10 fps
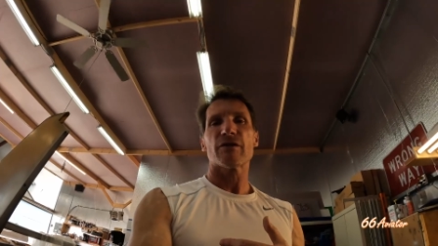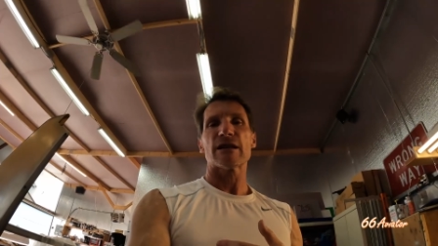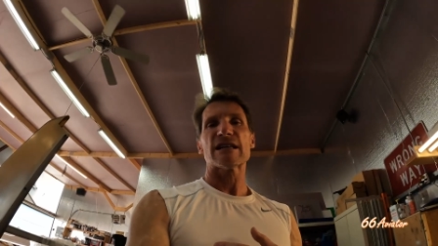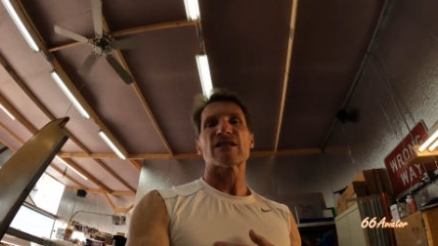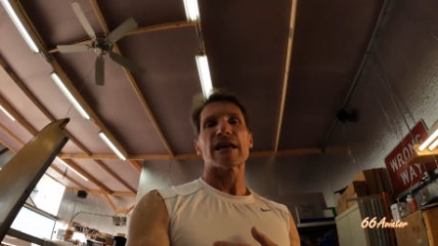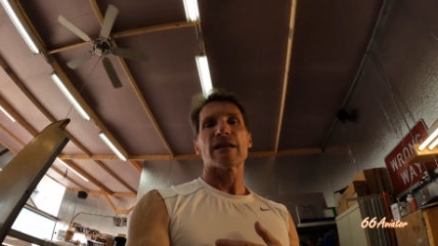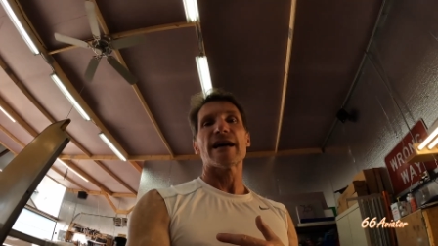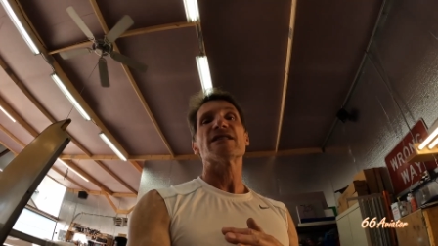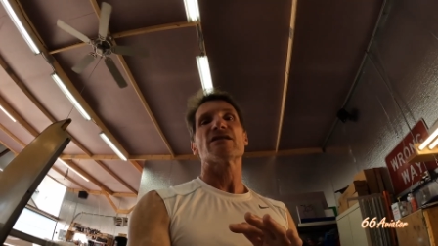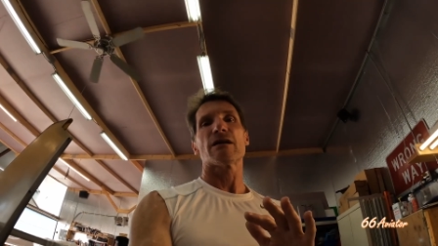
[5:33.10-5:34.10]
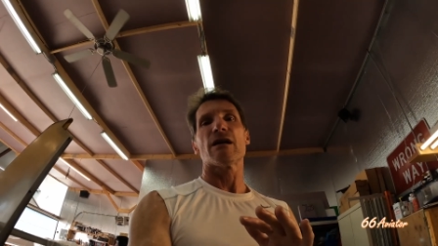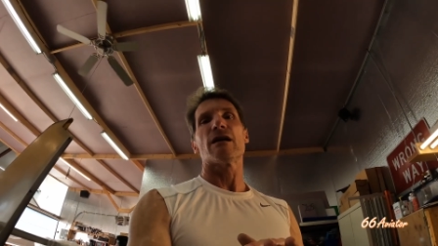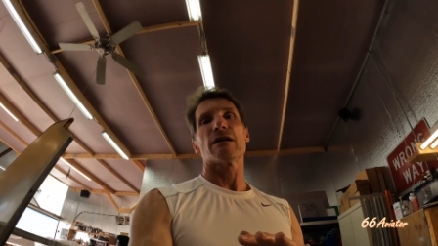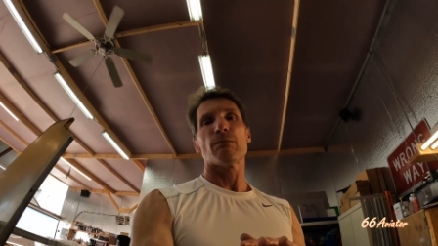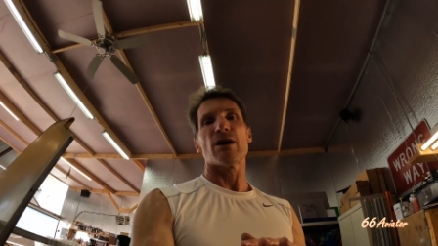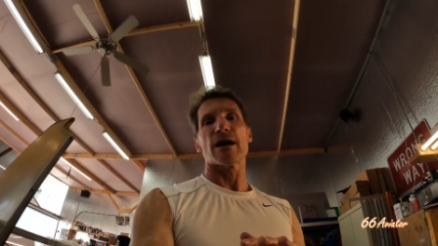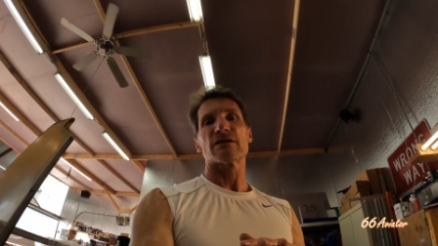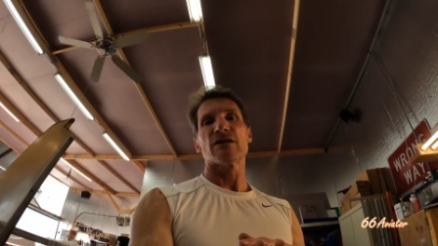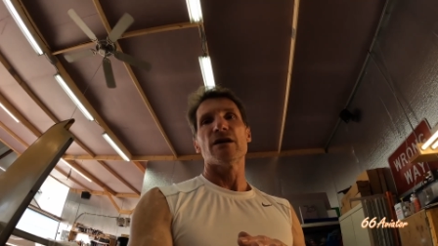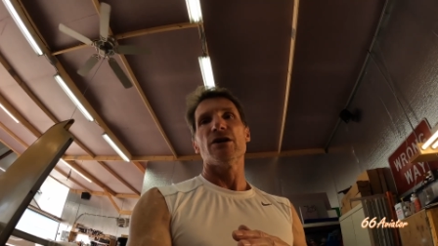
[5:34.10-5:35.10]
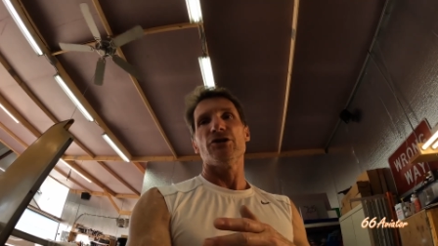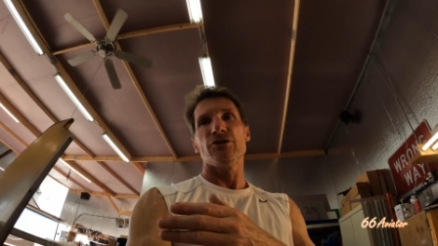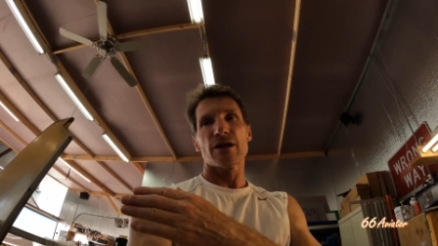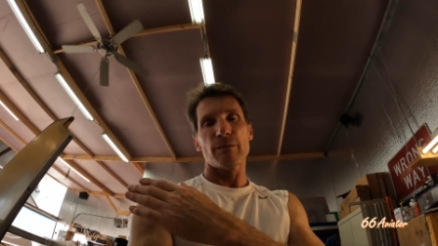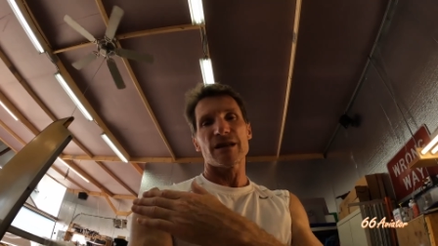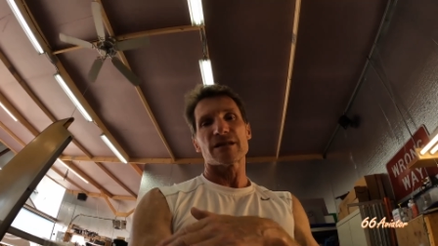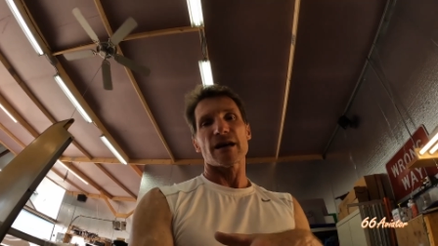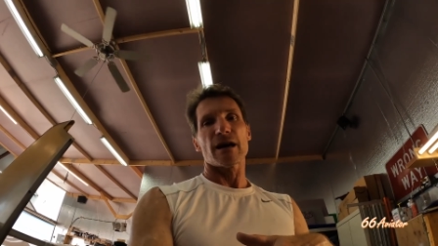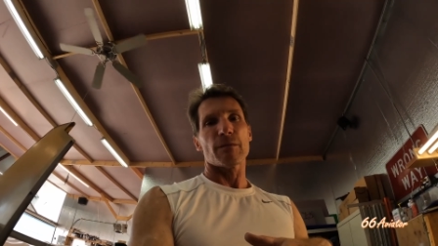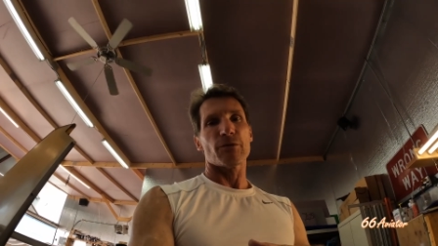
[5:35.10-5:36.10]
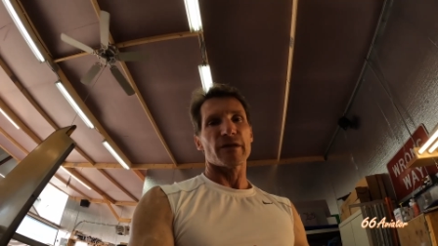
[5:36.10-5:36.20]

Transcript: Let's say less than 100 bucks, you can be set up